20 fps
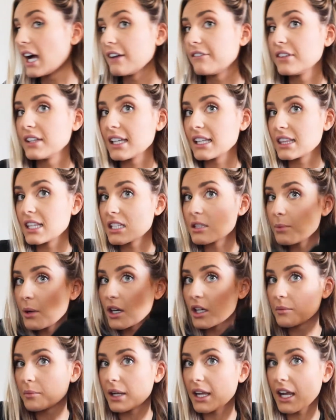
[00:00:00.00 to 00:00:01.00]
I feel like this
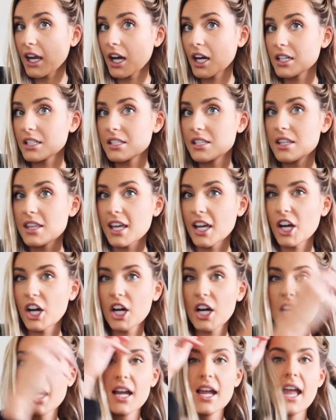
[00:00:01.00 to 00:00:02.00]
part of my hair is
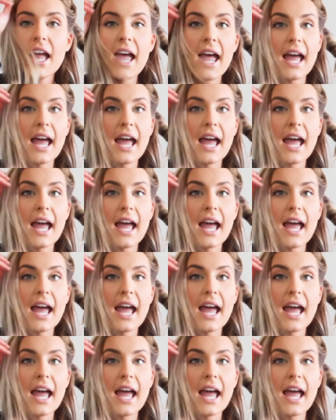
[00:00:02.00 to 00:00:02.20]
thicker